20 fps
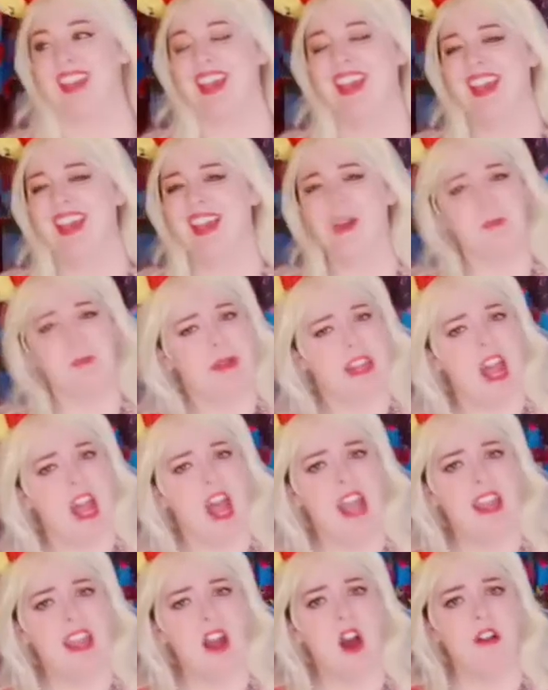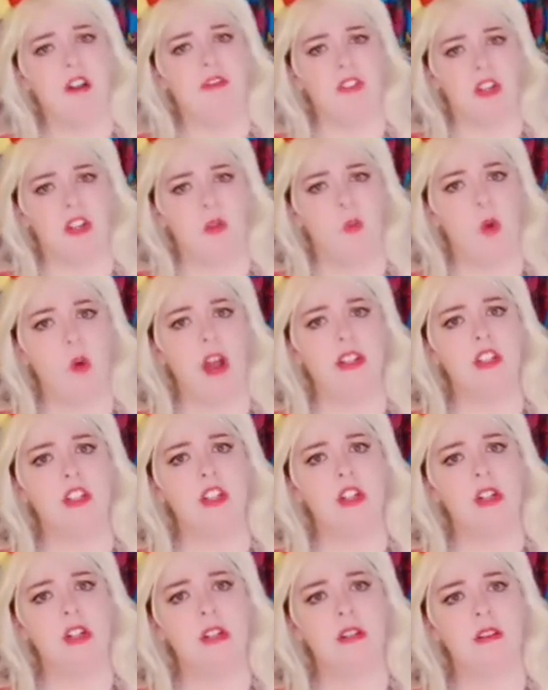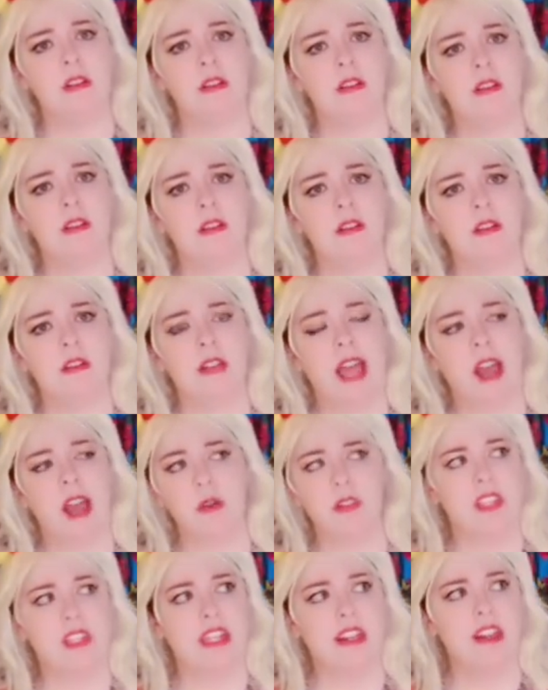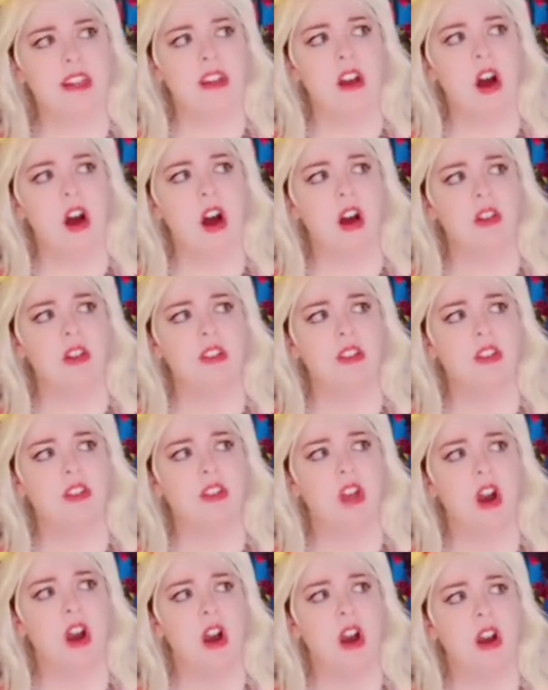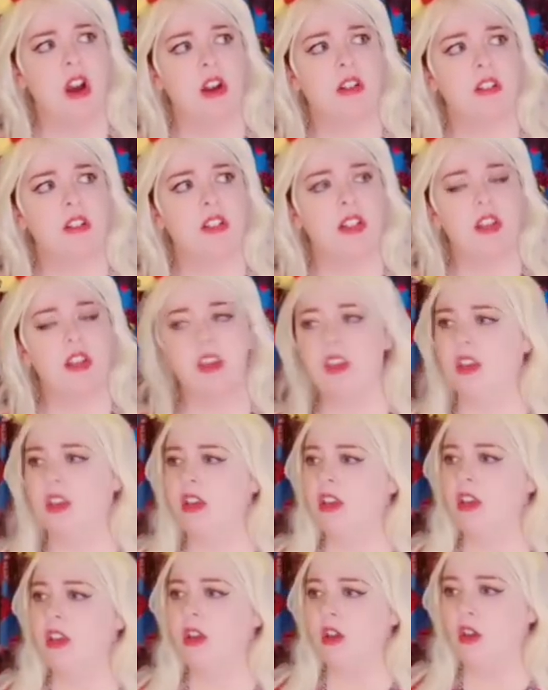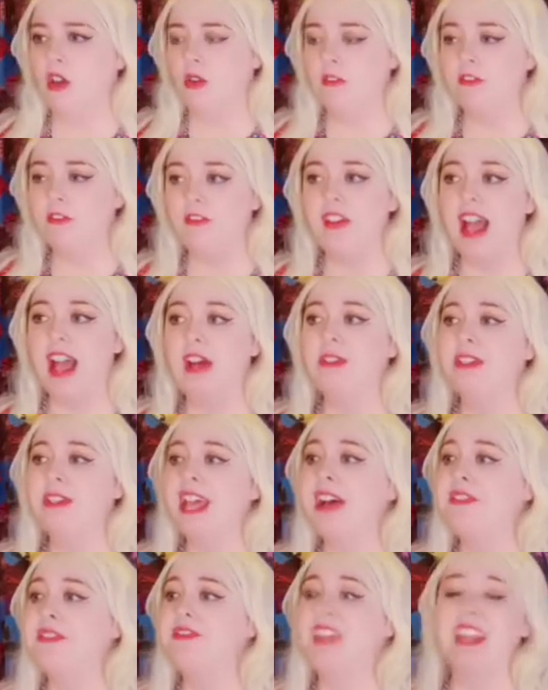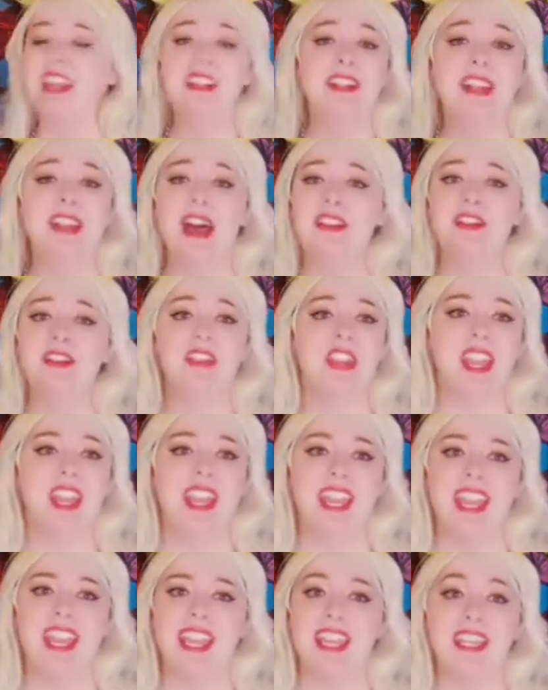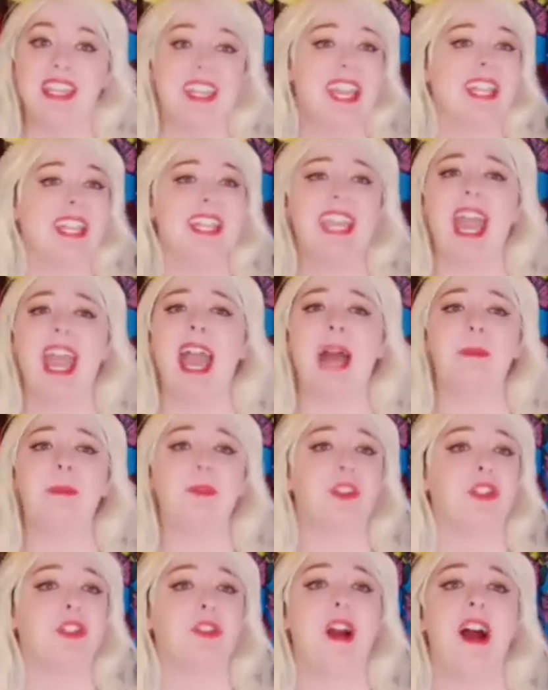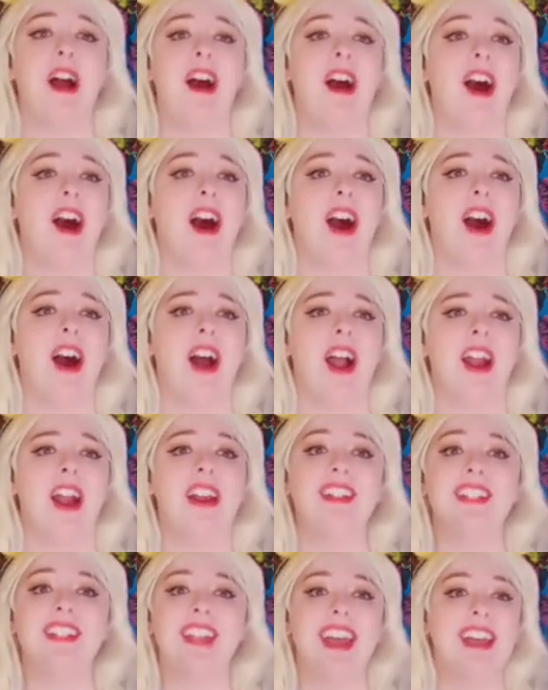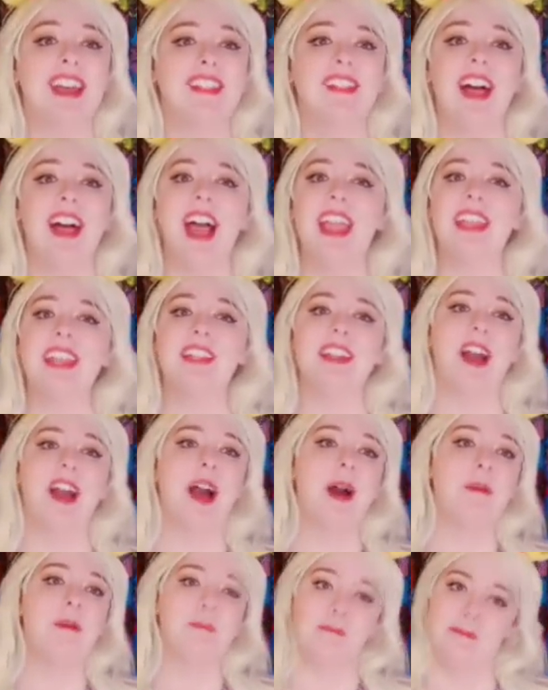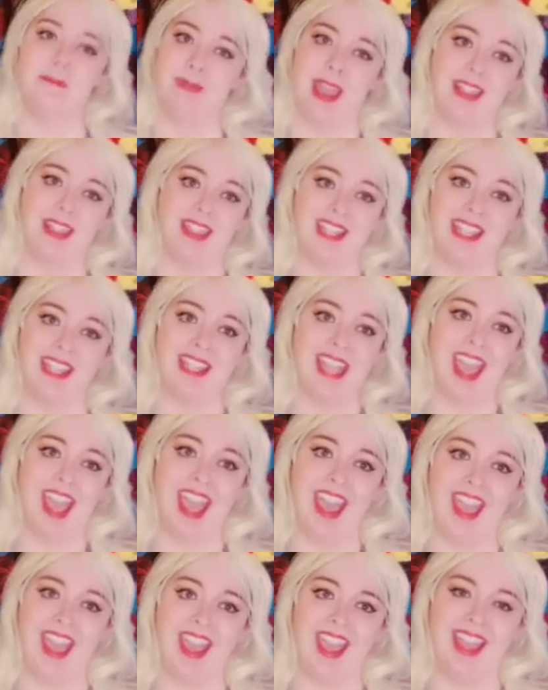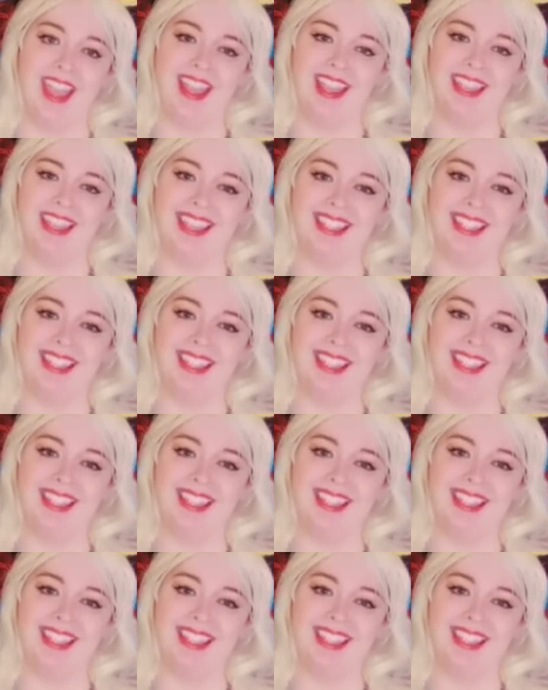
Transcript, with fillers: But I often wonder, how did it all start? Who found out that nothing can capture a heart like a melody can?